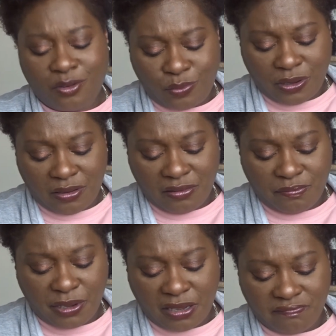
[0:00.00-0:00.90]
I will,
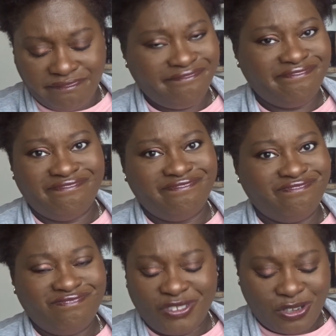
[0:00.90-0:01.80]
but
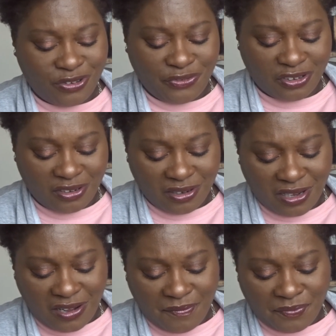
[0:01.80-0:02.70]
not often.
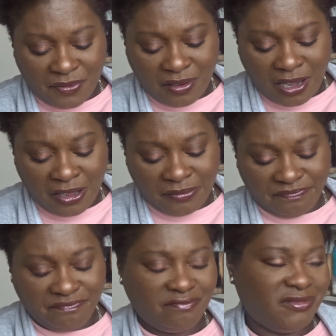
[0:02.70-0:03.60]

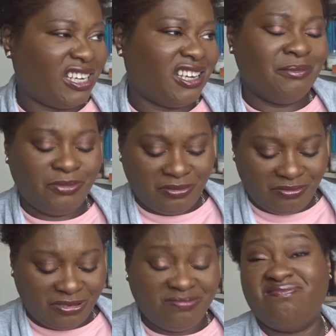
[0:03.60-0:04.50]
I'm
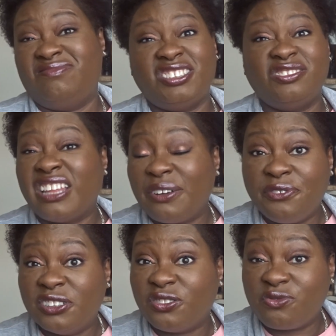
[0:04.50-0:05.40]
just not that
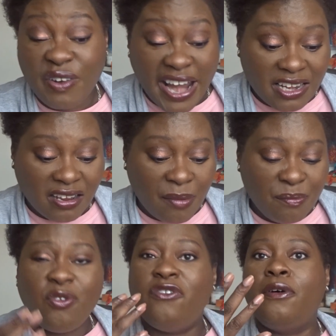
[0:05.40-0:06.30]
fond of red.
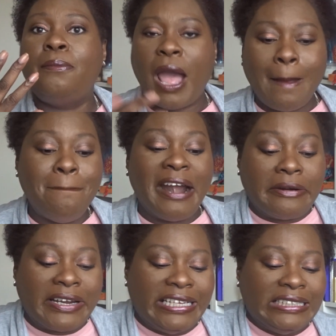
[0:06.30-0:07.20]
I'm more of a
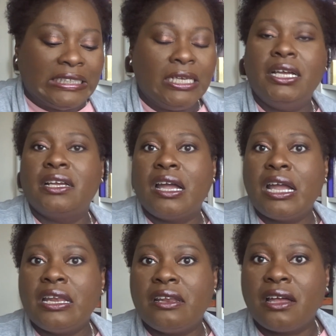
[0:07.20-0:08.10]
berries
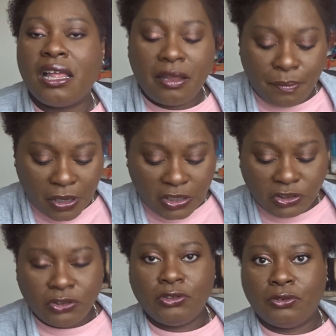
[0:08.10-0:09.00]
kind of colour
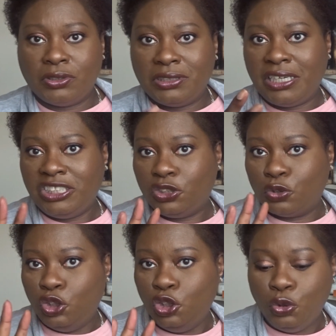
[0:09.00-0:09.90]
person, or a nice
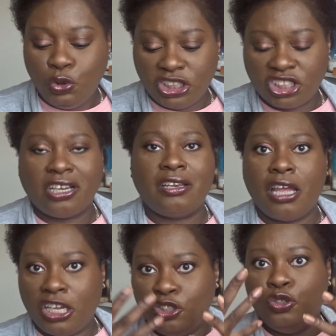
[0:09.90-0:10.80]
sort of nudish
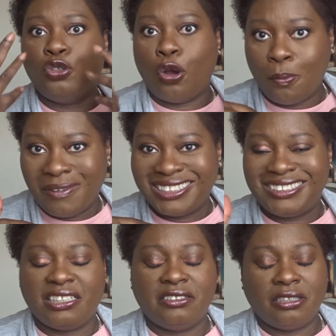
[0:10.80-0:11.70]
colour, a nude on my
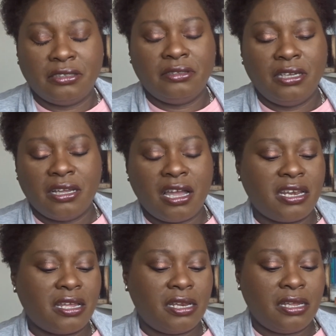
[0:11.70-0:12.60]
skin tone
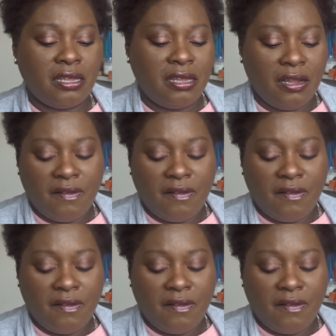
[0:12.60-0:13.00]
kind of colour.